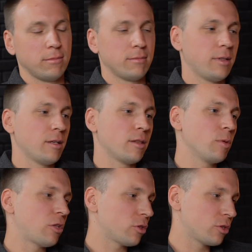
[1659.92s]
they
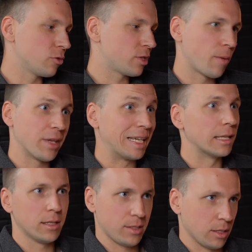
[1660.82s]
will not do something
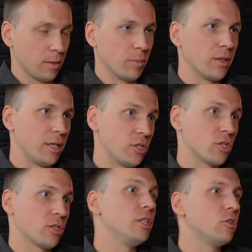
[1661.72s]
illicit, but they
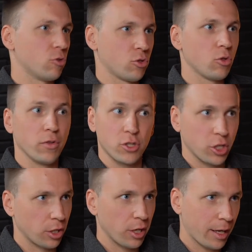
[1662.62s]
just need to solve this
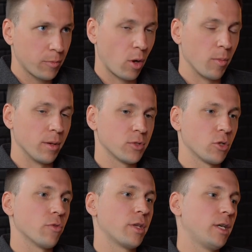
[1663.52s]
chicken and egg problem.
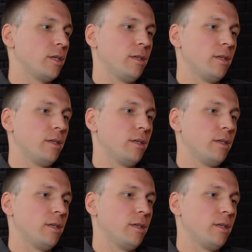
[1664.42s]
So they